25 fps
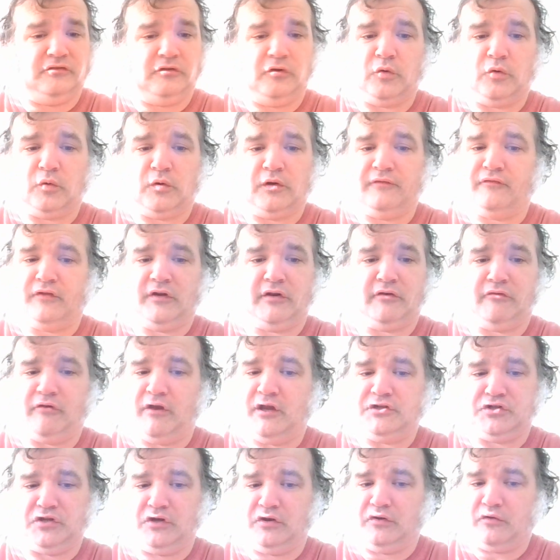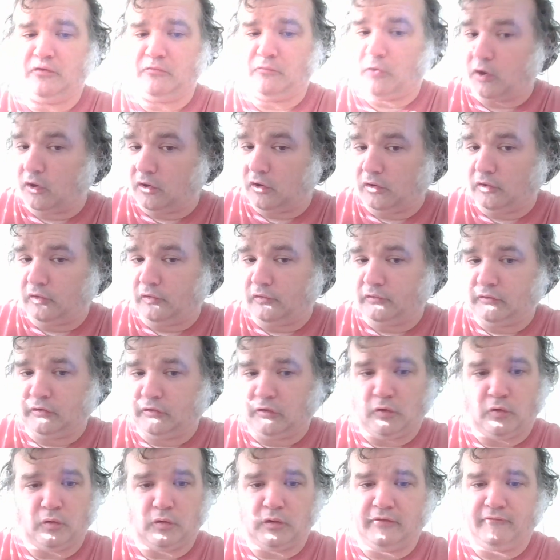lore of the creation of the world,
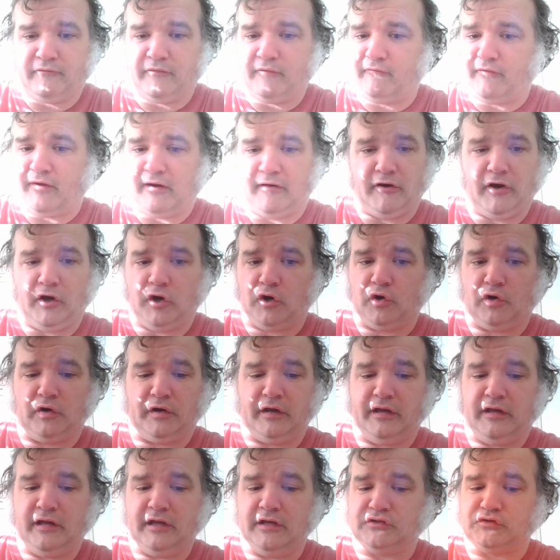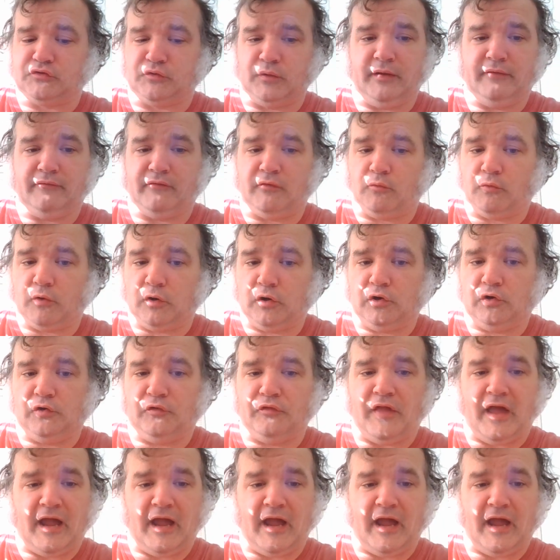lore of the very early history of the world,